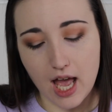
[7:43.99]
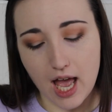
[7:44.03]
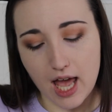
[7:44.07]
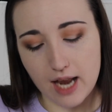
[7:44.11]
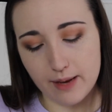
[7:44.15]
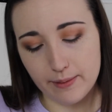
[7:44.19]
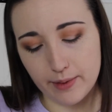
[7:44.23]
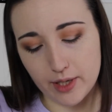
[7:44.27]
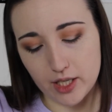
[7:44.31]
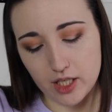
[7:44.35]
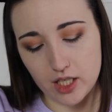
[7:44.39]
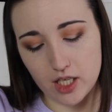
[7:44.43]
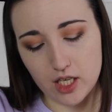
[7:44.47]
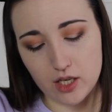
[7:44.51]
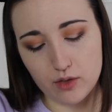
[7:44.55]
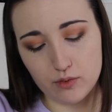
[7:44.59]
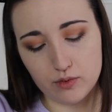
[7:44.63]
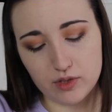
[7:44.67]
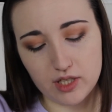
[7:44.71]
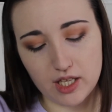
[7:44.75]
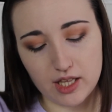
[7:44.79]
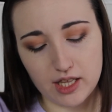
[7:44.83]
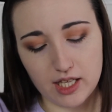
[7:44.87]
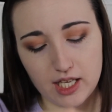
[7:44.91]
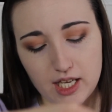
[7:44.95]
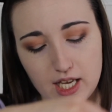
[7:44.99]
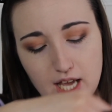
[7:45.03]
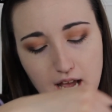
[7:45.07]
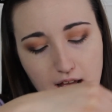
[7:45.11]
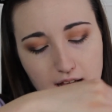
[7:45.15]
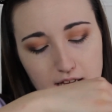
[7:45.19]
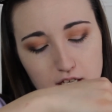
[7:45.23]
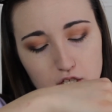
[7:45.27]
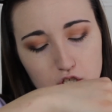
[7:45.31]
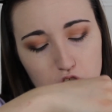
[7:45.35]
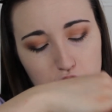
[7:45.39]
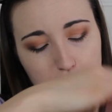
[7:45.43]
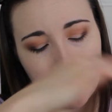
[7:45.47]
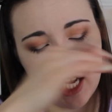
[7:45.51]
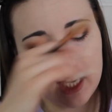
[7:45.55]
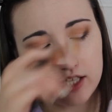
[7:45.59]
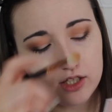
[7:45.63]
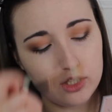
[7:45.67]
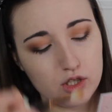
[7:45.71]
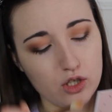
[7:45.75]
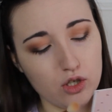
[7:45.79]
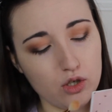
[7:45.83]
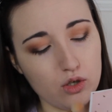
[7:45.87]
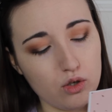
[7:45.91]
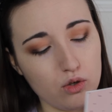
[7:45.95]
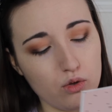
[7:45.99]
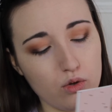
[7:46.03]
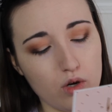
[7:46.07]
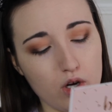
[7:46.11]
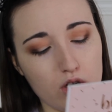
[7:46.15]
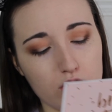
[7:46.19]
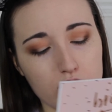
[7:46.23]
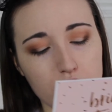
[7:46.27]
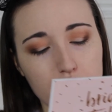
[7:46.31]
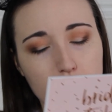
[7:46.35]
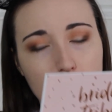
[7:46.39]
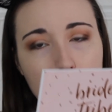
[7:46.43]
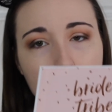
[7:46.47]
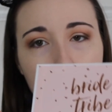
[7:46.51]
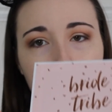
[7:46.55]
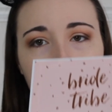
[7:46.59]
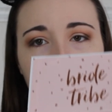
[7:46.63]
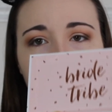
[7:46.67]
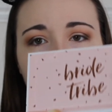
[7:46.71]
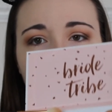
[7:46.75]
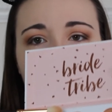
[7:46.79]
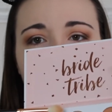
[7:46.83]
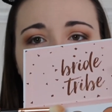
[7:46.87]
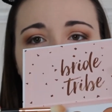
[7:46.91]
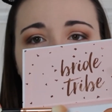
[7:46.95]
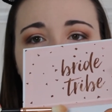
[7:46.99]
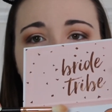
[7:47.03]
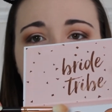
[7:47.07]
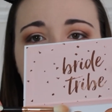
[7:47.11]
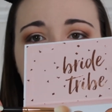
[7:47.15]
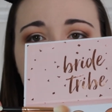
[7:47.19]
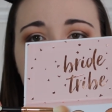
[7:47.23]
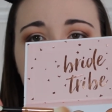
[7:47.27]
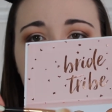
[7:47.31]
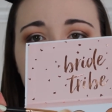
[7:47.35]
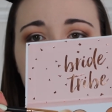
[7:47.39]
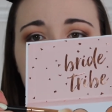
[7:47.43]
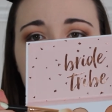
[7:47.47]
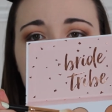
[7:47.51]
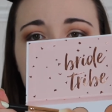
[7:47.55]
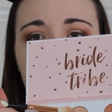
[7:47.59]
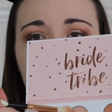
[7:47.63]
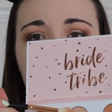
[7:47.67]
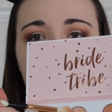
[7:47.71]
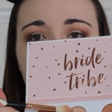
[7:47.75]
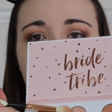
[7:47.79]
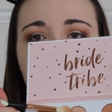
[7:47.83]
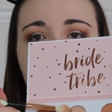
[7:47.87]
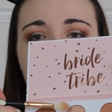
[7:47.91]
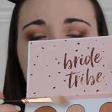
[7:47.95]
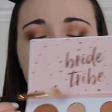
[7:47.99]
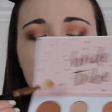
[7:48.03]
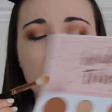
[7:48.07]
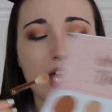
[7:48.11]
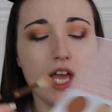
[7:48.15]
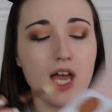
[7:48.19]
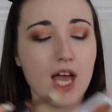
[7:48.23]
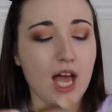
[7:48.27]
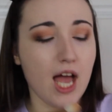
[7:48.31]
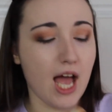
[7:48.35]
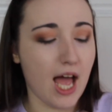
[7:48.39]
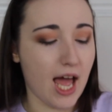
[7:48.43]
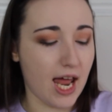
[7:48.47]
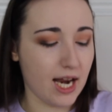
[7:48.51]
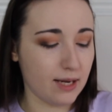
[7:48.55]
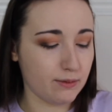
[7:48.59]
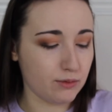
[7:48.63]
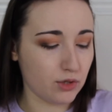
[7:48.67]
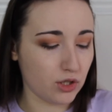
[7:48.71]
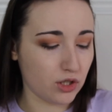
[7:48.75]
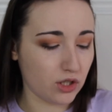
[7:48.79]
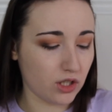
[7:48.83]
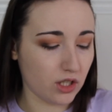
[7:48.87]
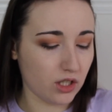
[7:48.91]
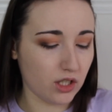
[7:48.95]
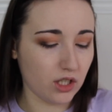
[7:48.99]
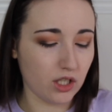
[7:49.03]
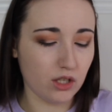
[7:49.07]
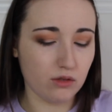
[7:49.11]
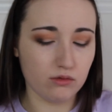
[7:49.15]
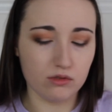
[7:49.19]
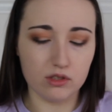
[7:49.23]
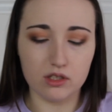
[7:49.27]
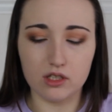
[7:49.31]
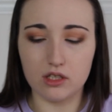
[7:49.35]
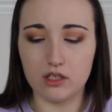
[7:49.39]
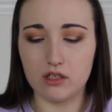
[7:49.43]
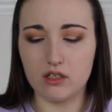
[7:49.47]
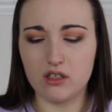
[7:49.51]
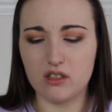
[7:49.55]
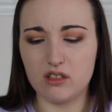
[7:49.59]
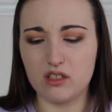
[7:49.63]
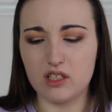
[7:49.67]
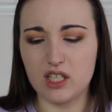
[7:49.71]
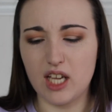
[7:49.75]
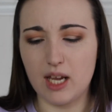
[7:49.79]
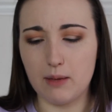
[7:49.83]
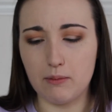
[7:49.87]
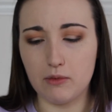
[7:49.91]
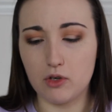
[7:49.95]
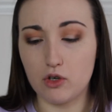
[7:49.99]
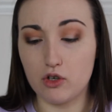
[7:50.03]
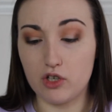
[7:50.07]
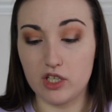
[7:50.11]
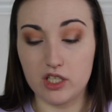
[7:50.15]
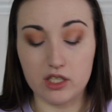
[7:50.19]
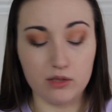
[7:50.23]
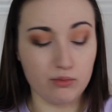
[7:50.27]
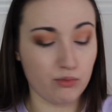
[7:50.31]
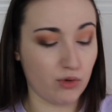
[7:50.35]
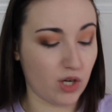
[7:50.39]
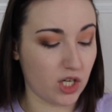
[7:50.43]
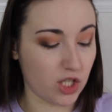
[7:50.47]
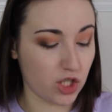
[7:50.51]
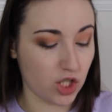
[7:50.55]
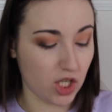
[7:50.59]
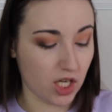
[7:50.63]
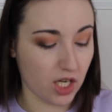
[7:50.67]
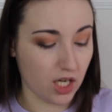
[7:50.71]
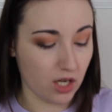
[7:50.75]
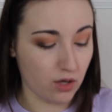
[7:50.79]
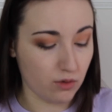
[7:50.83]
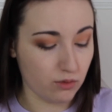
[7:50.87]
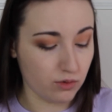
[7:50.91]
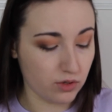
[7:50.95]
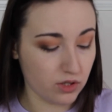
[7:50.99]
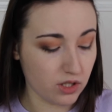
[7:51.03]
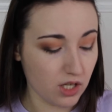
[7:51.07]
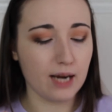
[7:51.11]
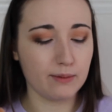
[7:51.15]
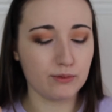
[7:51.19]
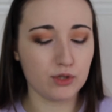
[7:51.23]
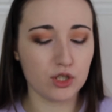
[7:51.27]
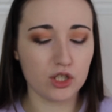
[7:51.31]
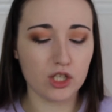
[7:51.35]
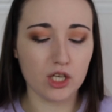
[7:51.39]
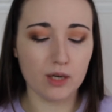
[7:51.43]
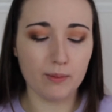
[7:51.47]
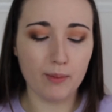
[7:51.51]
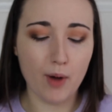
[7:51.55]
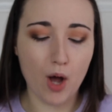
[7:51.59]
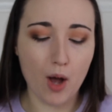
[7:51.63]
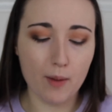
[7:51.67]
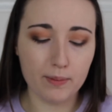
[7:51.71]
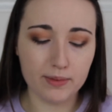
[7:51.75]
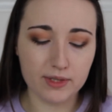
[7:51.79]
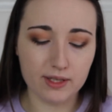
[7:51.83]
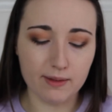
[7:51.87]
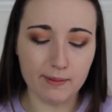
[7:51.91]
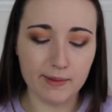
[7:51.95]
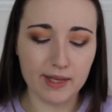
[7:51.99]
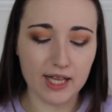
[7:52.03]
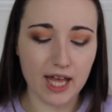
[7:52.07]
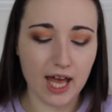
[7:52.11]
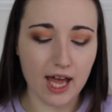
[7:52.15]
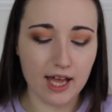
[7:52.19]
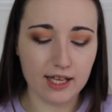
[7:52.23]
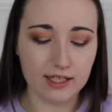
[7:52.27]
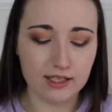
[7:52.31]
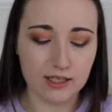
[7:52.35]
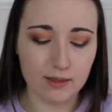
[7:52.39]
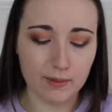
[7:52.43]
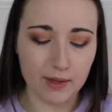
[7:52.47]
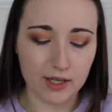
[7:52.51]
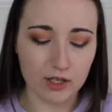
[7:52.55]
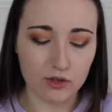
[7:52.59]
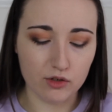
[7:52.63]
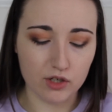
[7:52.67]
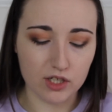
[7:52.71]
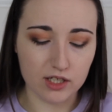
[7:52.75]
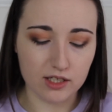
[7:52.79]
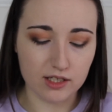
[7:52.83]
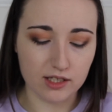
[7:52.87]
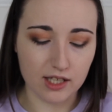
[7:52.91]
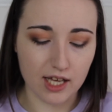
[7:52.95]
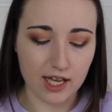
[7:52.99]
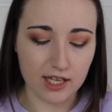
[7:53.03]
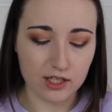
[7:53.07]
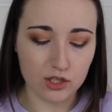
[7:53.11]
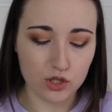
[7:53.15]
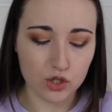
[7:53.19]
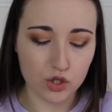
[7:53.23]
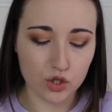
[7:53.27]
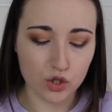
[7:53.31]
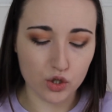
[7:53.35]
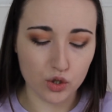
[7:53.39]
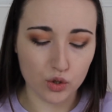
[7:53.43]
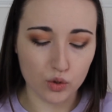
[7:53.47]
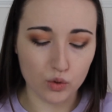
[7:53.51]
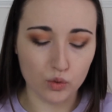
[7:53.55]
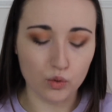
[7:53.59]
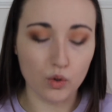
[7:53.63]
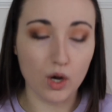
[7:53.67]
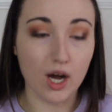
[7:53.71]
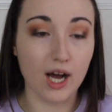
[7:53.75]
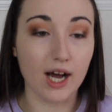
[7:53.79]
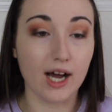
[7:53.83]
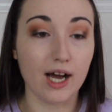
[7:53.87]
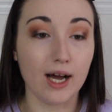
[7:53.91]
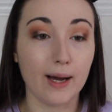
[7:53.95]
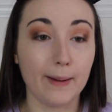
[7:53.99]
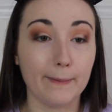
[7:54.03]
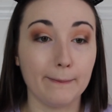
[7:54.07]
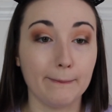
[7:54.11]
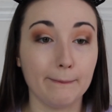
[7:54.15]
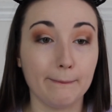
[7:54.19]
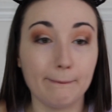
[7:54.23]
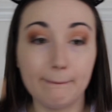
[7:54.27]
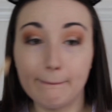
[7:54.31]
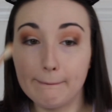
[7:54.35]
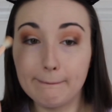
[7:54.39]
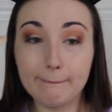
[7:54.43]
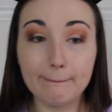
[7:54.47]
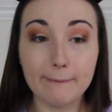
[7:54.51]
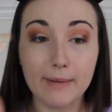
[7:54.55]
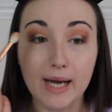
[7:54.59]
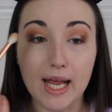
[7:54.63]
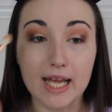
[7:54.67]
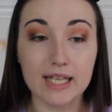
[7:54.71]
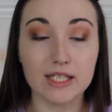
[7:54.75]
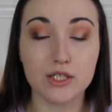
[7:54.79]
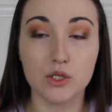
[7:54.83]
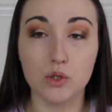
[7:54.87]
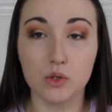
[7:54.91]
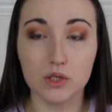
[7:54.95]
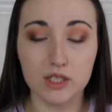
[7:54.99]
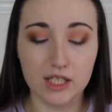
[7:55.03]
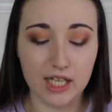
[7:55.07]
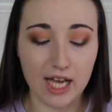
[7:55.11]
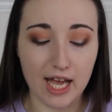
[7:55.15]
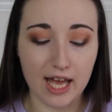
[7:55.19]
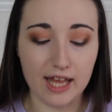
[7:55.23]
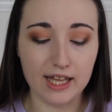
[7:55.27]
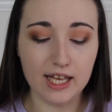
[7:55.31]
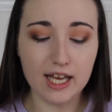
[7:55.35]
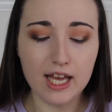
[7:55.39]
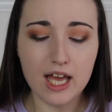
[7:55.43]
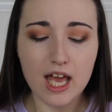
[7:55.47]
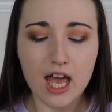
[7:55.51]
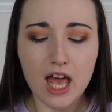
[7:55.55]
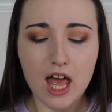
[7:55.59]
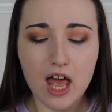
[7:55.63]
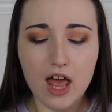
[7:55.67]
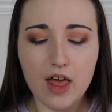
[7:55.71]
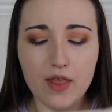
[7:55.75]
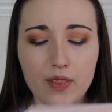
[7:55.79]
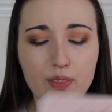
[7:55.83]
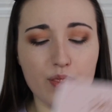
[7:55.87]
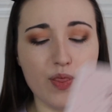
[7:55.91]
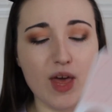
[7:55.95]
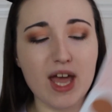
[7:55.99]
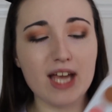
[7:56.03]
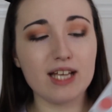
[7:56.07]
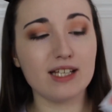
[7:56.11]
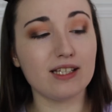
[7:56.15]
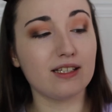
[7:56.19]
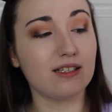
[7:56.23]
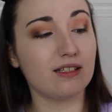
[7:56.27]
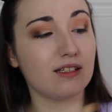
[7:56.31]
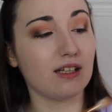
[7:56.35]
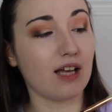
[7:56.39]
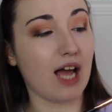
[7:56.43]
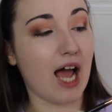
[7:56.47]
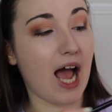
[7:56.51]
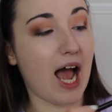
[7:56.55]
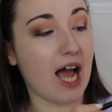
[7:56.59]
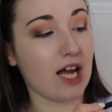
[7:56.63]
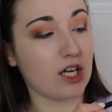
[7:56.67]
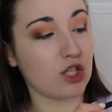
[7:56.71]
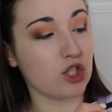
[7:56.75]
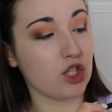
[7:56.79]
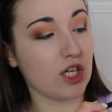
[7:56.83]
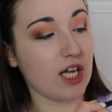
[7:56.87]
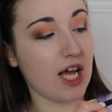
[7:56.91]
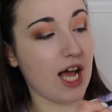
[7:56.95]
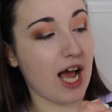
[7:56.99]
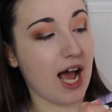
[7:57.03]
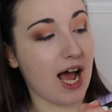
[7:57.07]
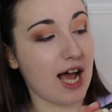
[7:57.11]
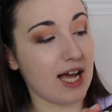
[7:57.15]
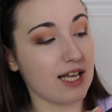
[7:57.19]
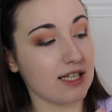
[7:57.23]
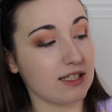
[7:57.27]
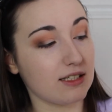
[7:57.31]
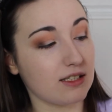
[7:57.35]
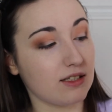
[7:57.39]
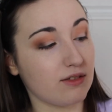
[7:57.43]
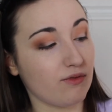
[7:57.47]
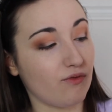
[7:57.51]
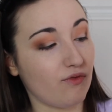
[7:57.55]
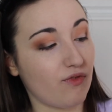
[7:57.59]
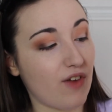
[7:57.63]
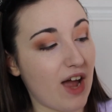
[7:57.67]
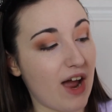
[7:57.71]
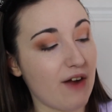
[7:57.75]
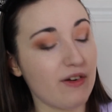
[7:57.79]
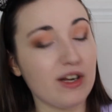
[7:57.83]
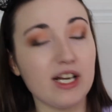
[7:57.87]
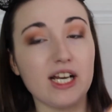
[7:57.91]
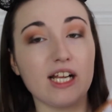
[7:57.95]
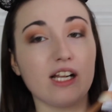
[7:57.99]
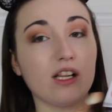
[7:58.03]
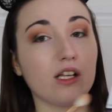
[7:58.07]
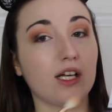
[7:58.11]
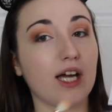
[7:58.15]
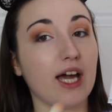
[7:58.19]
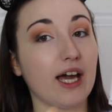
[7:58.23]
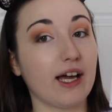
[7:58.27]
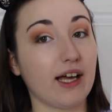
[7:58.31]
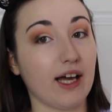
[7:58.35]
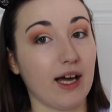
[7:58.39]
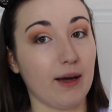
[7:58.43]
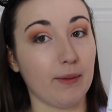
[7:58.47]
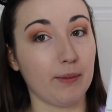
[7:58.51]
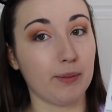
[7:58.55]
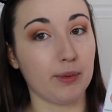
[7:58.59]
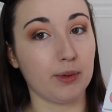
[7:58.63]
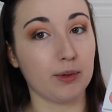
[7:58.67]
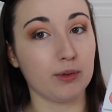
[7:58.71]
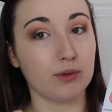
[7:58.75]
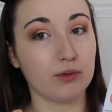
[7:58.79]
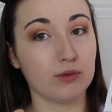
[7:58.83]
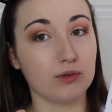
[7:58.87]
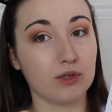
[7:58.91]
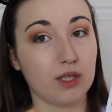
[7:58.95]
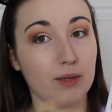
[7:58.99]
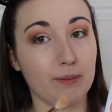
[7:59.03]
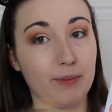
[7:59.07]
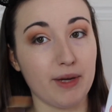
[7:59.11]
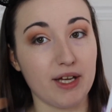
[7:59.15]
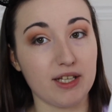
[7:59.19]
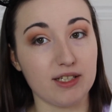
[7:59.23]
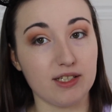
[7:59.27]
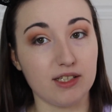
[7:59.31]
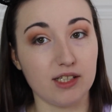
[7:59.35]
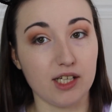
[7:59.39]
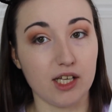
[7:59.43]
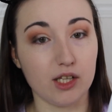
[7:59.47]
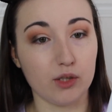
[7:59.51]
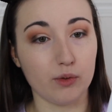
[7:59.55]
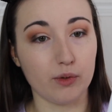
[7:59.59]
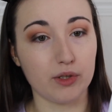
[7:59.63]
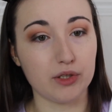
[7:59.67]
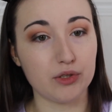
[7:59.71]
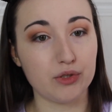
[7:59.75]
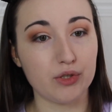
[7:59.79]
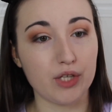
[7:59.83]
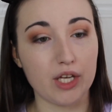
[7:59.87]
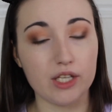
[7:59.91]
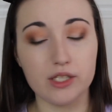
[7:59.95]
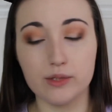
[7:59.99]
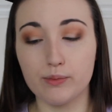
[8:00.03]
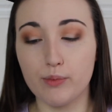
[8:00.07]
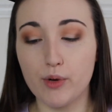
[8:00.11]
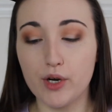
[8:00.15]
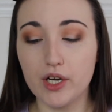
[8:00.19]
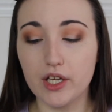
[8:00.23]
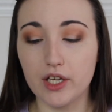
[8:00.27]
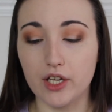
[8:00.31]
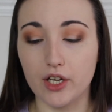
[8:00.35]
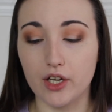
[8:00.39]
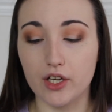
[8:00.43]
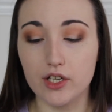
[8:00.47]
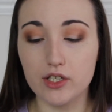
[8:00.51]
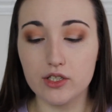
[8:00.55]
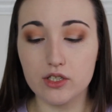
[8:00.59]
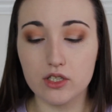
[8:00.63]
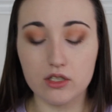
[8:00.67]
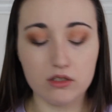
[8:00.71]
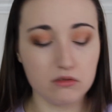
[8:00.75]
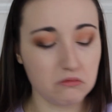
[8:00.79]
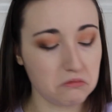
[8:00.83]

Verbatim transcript: And I'm going to use the eyeshadow on top here, this one. And I'm just going to use the same crease brush I used. And I'm just going to pop some of that into my crease then to um, blend it all together. This actually has very little kick up compared to the other one, so that's pretty good.